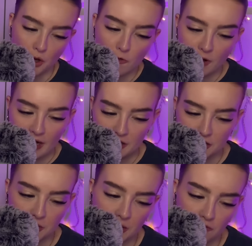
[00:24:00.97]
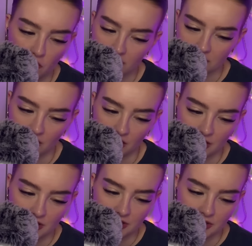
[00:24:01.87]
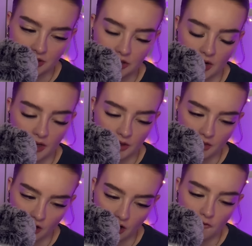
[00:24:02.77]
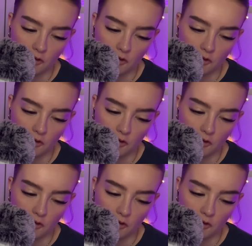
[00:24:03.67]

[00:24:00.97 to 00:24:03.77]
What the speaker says: Ratatouille, 4 stars. Shrek the Third,